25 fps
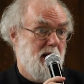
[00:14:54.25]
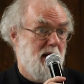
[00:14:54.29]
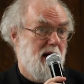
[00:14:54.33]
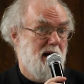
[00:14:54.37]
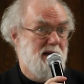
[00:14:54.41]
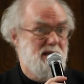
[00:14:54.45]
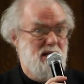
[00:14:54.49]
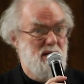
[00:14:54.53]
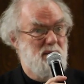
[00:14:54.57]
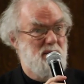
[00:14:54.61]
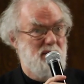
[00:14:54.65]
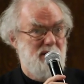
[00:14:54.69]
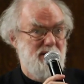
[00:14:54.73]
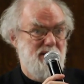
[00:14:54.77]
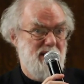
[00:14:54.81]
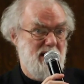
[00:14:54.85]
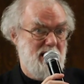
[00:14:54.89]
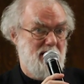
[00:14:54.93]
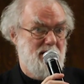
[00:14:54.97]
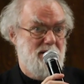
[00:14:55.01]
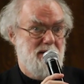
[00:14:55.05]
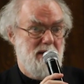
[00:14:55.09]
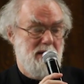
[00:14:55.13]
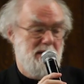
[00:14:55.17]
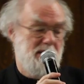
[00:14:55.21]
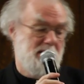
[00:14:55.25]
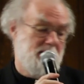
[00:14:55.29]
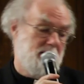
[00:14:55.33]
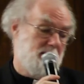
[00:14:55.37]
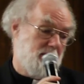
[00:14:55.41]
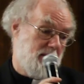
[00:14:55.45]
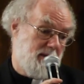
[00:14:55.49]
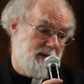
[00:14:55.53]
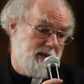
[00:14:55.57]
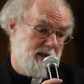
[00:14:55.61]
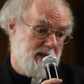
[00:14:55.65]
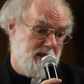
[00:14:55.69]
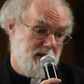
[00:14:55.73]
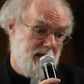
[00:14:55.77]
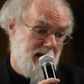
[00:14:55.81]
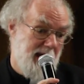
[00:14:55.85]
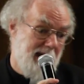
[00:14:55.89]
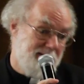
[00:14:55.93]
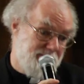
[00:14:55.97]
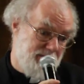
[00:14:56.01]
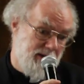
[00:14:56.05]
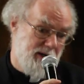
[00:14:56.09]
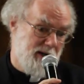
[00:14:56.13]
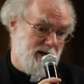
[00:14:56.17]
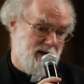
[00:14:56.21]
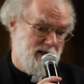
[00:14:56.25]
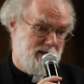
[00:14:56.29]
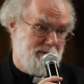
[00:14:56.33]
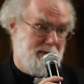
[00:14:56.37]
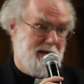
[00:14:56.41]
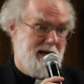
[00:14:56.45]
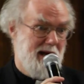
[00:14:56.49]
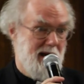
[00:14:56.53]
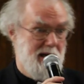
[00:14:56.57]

I don't think there's, you know, there's ever going to be